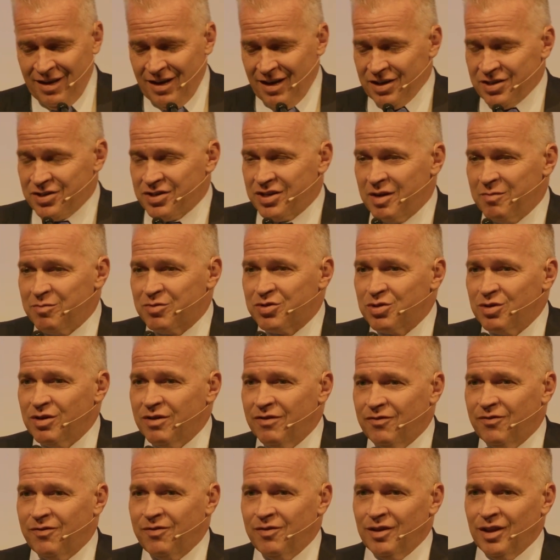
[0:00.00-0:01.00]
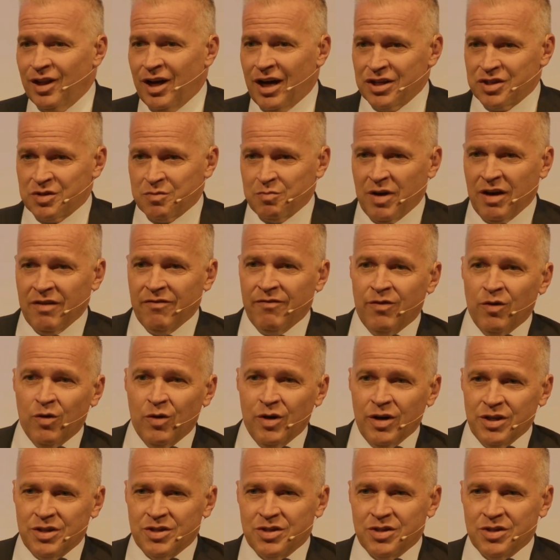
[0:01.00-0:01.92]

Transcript: seem to have lost my voice.